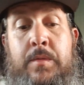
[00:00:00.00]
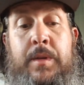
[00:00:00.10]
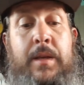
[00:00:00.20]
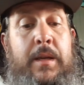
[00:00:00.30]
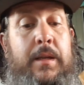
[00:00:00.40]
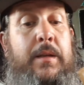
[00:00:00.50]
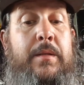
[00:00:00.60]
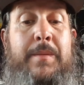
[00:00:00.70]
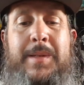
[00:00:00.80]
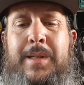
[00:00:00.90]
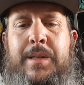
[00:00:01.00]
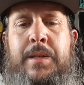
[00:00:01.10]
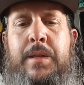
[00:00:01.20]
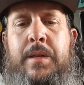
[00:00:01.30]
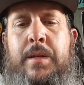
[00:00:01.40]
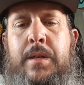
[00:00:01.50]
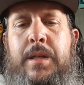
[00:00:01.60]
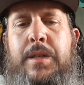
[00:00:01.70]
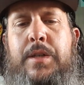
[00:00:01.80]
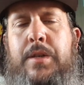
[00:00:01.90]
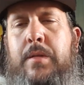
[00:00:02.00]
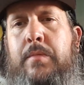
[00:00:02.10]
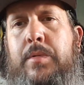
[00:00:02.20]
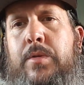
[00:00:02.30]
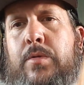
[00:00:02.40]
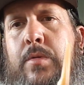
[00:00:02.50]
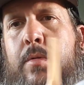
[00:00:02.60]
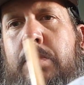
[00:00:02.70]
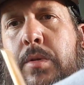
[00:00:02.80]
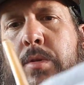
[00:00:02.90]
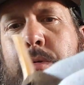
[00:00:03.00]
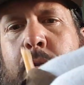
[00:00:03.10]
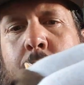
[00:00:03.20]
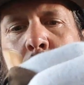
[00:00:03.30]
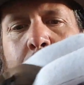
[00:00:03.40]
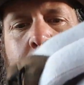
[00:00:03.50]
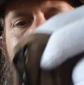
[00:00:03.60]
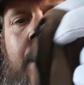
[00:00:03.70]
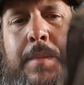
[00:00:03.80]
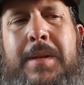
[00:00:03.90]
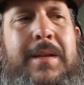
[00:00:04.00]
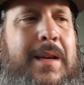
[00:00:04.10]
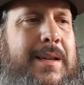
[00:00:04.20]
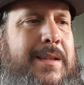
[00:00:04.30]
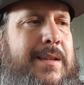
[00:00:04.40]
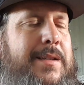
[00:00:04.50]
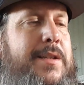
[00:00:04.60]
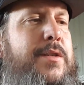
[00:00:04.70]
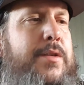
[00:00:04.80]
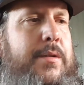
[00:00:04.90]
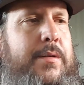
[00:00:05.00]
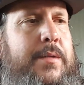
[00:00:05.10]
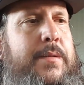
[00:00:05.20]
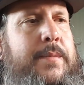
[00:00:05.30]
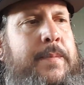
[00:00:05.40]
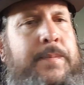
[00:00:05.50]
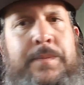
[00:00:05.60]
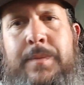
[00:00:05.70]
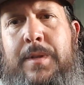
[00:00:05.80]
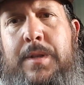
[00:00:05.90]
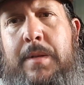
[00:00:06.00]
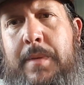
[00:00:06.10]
with a limited edition blue blue PAE t-shirt. See